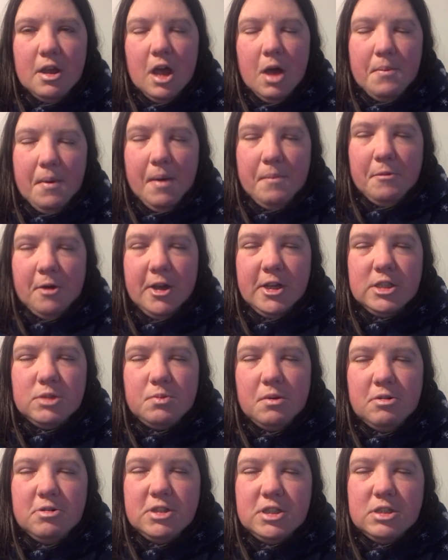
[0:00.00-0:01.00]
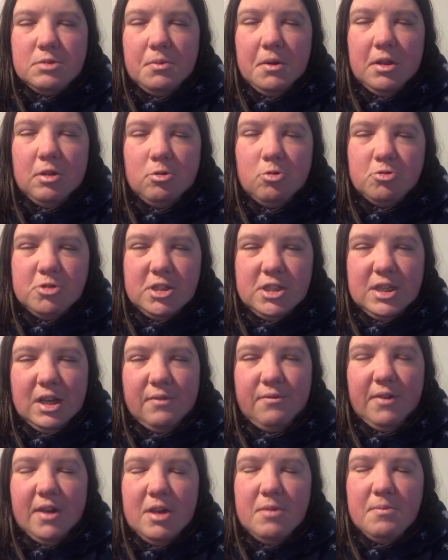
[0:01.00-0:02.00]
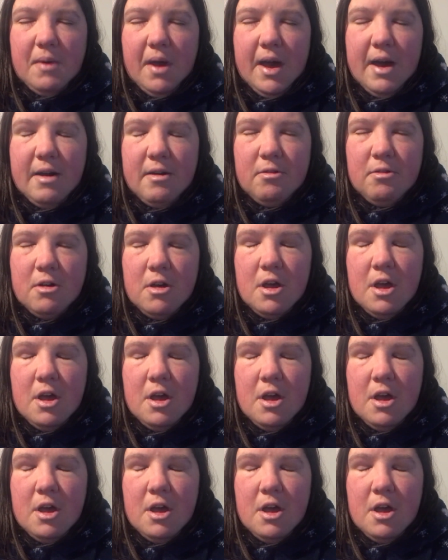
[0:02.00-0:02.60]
about my experiences of being an autistic female.